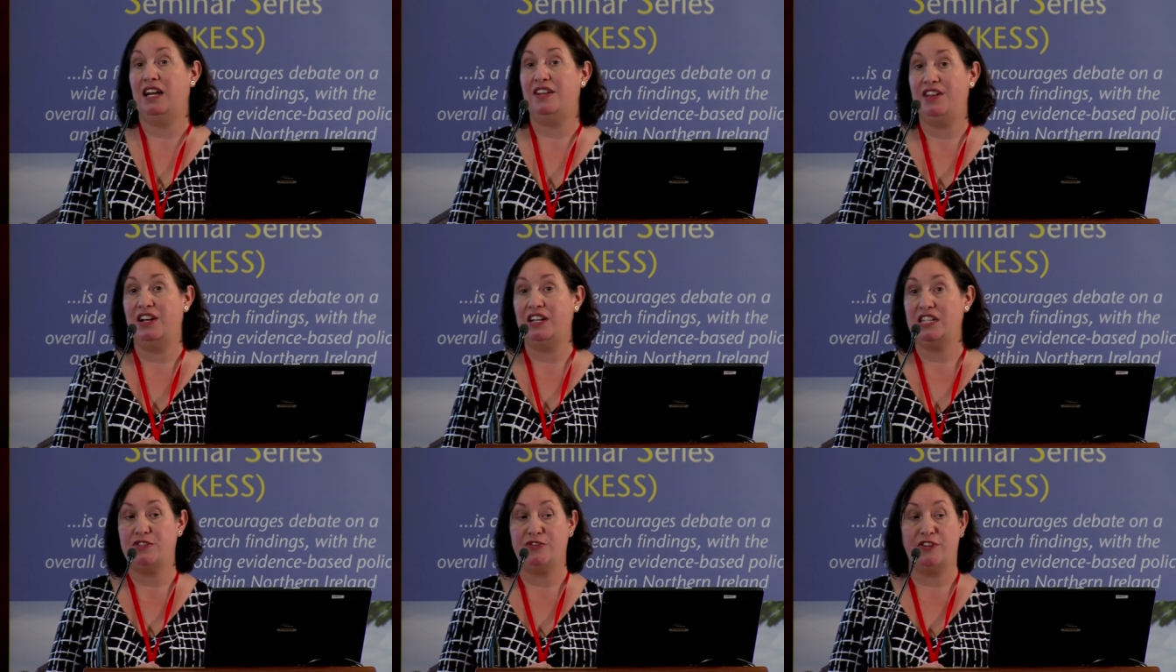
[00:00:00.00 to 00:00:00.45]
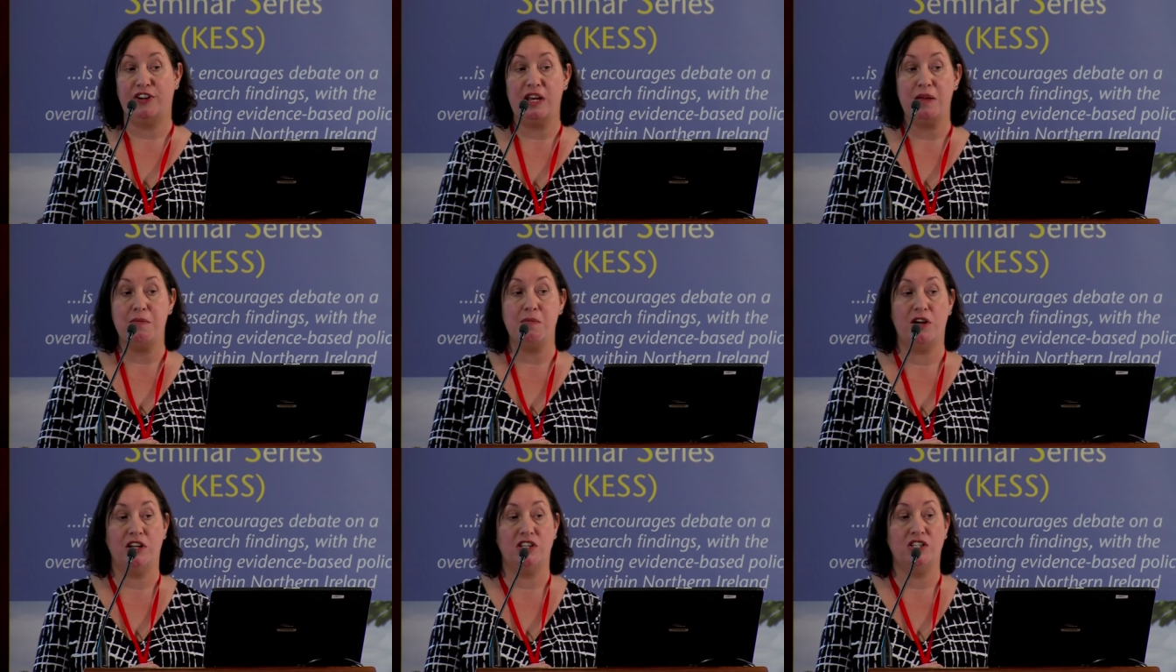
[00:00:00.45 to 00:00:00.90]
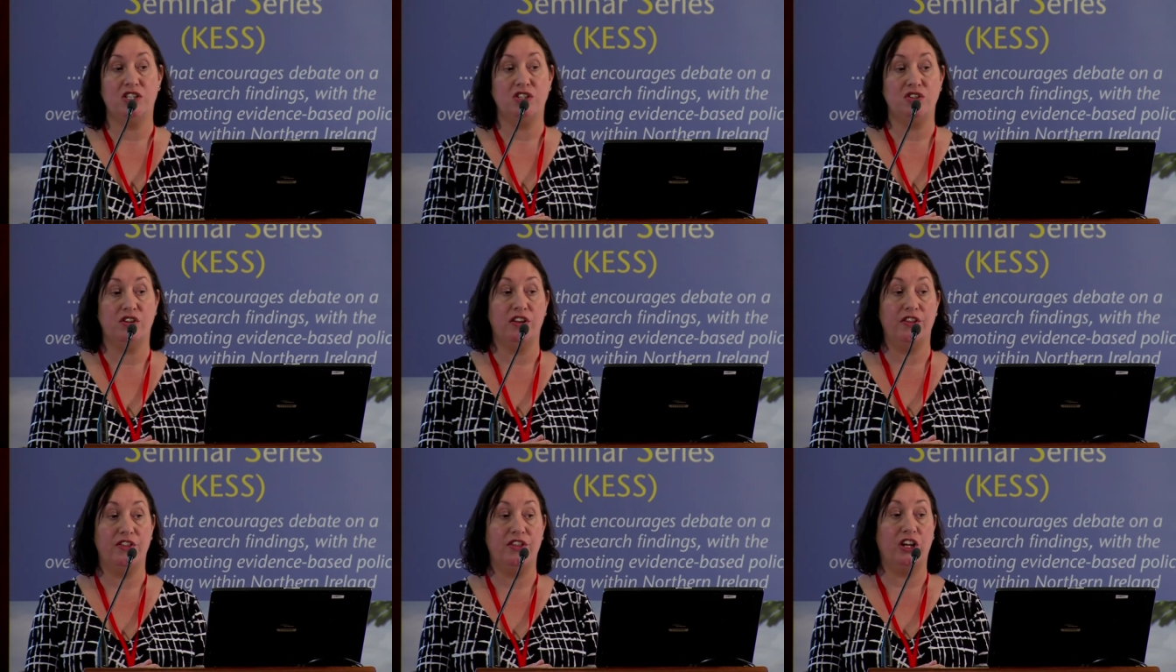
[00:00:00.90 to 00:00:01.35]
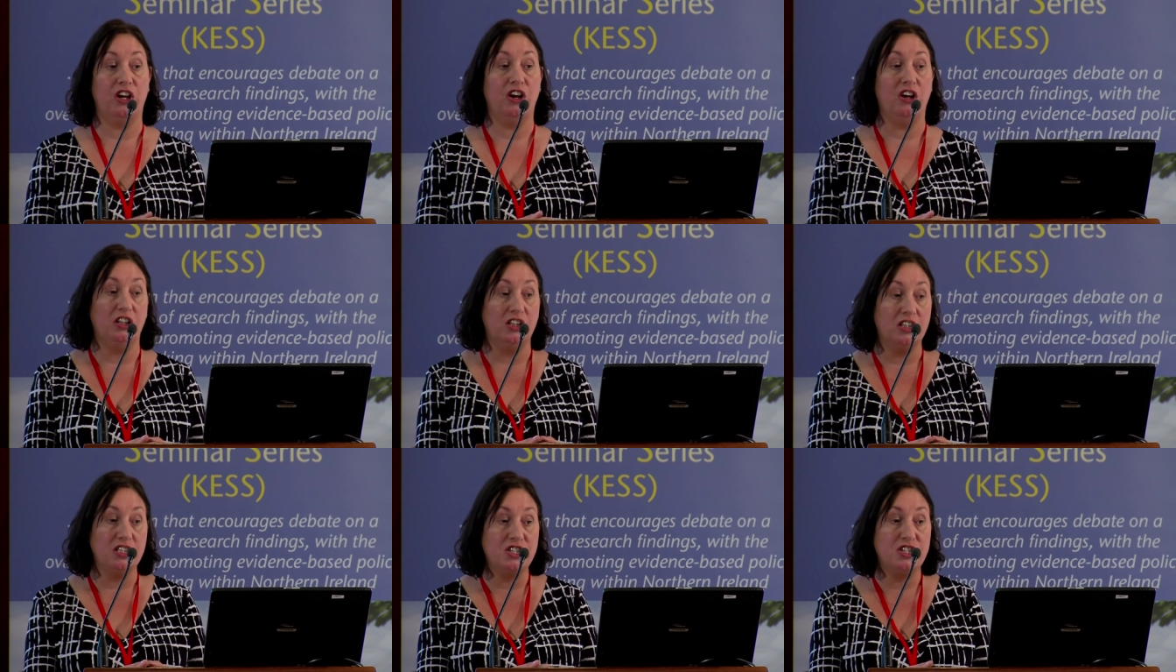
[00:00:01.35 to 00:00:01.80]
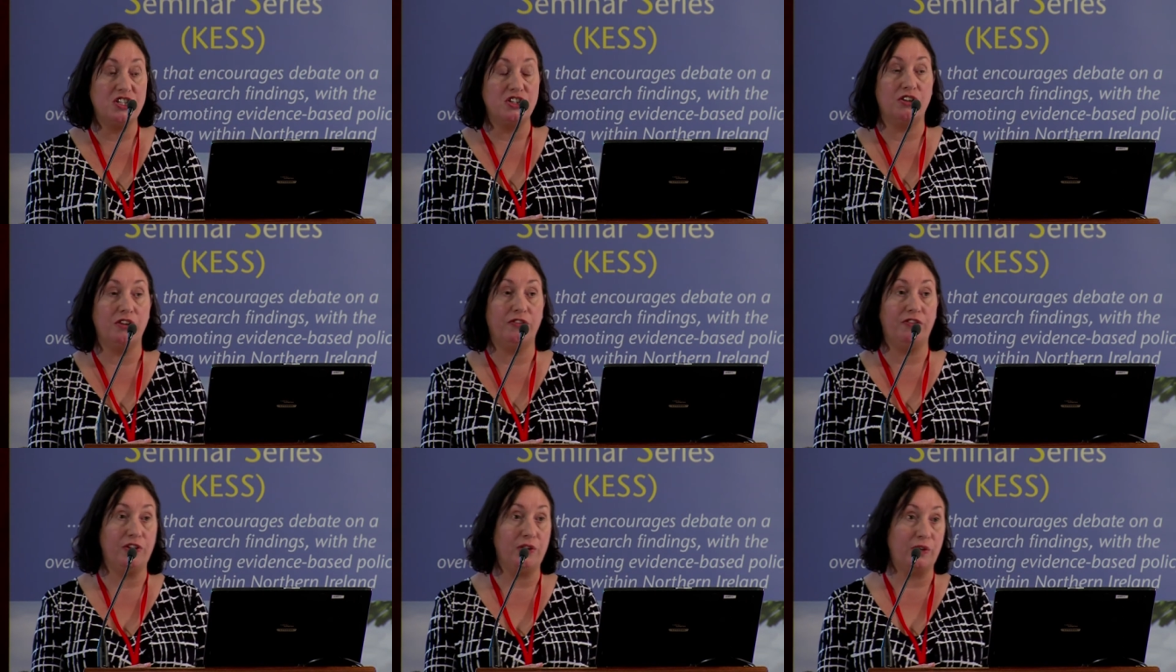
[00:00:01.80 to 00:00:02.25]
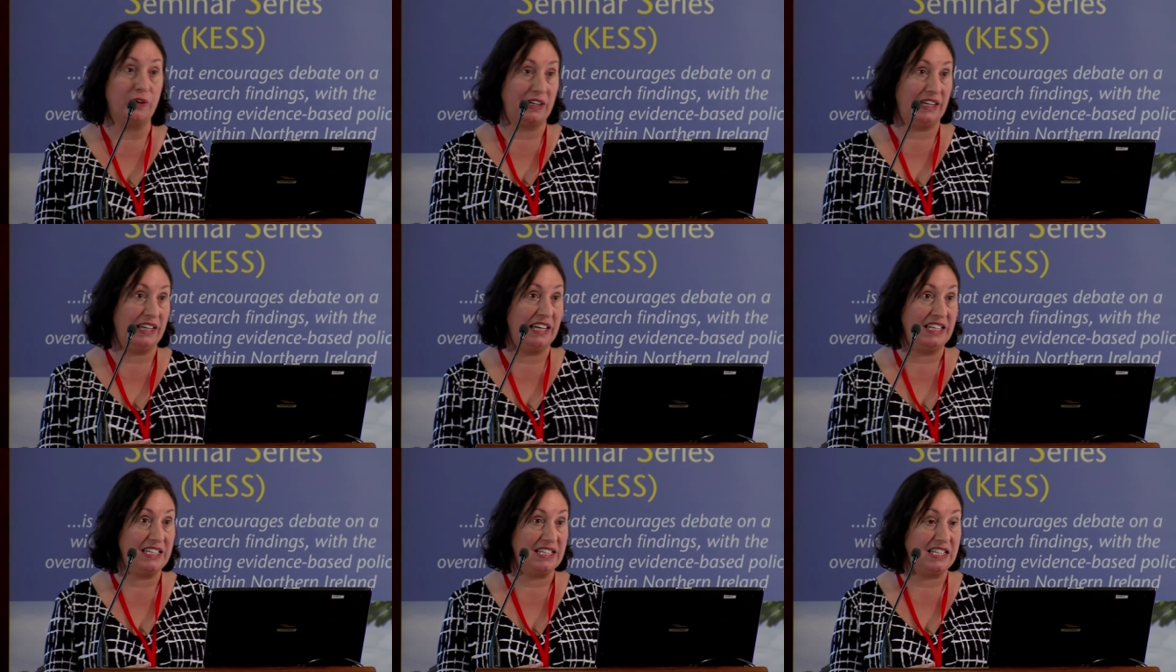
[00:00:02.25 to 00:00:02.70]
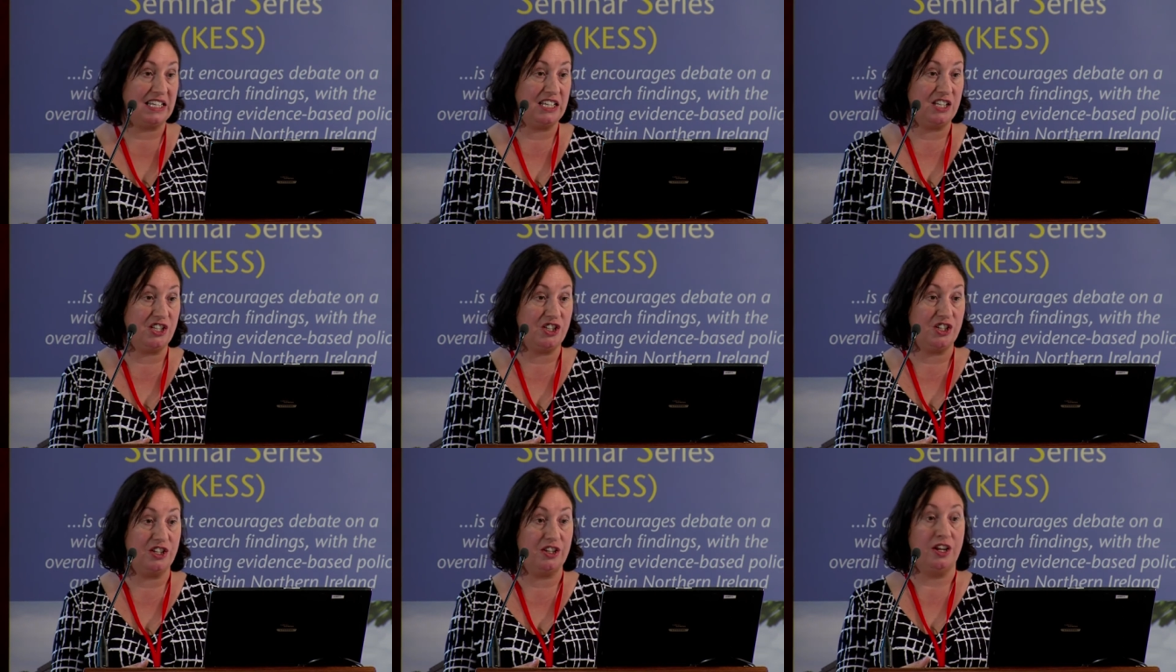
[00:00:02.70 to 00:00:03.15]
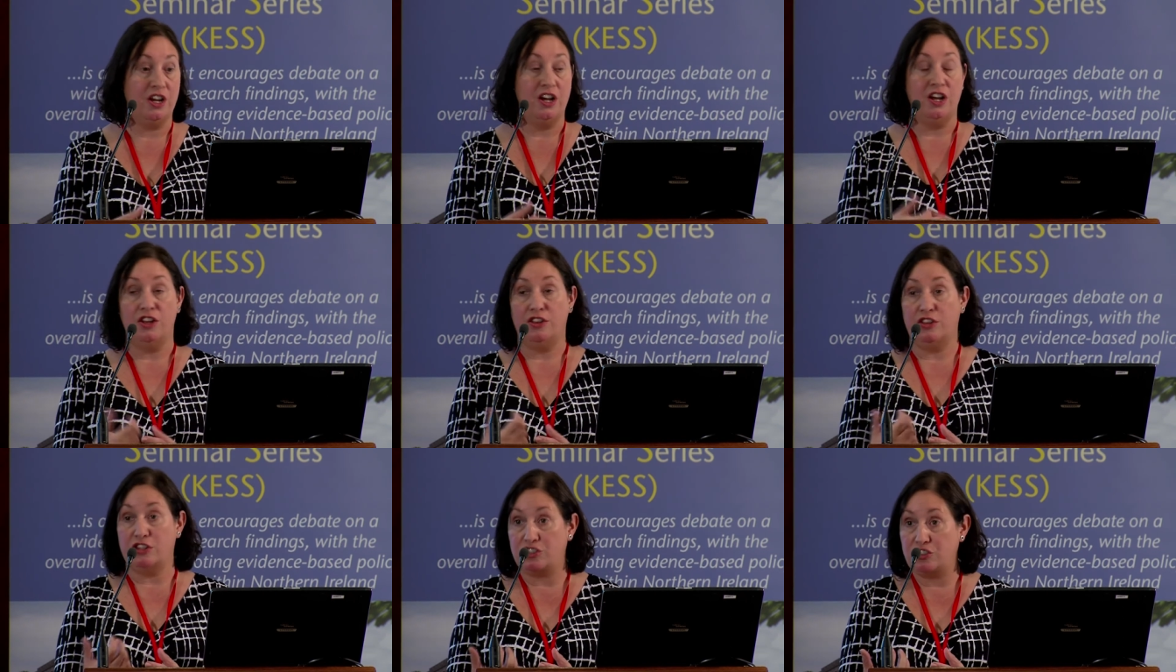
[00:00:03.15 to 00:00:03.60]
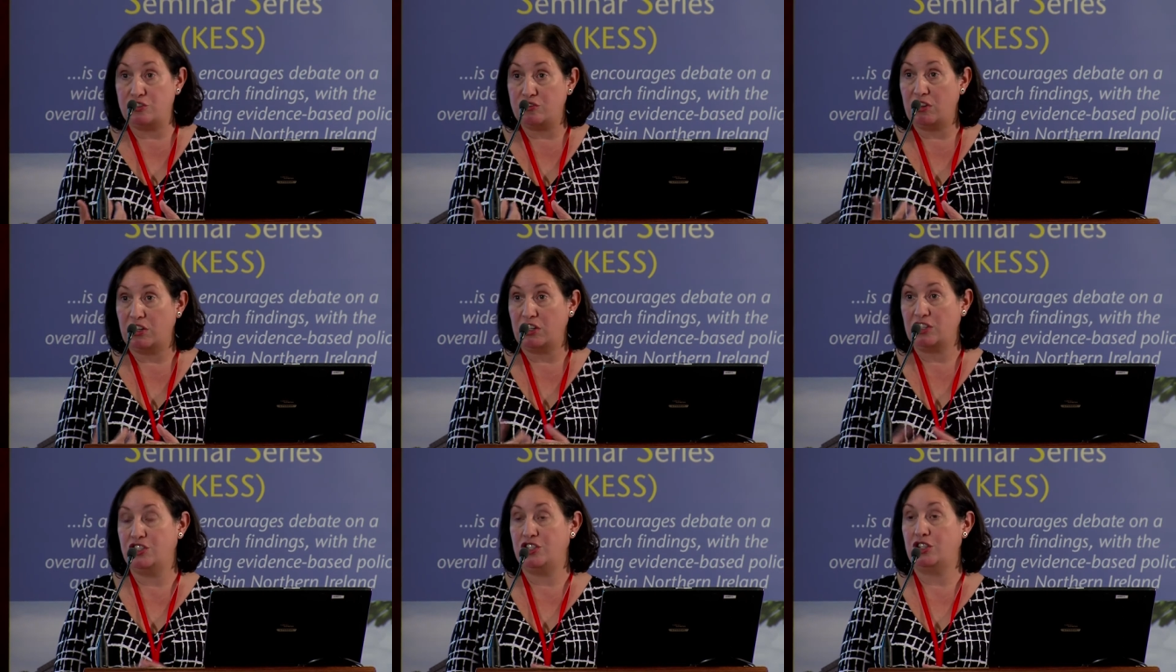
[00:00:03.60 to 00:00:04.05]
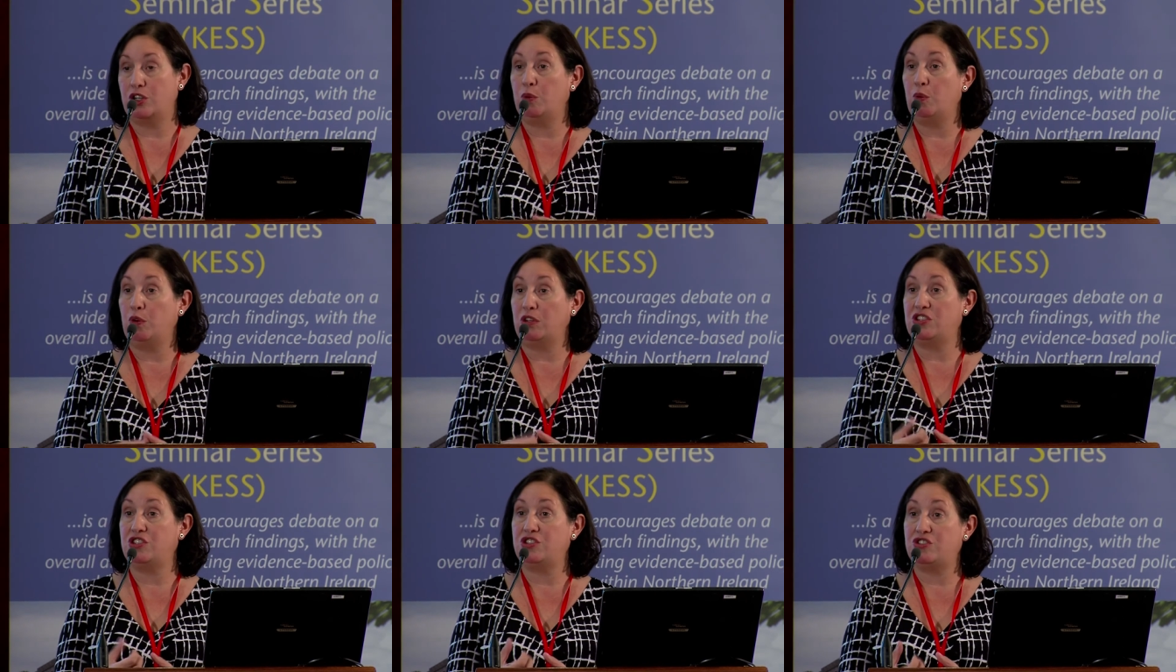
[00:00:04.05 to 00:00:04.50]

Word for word: and that's very much sort of the culture of the organisation, the structure, what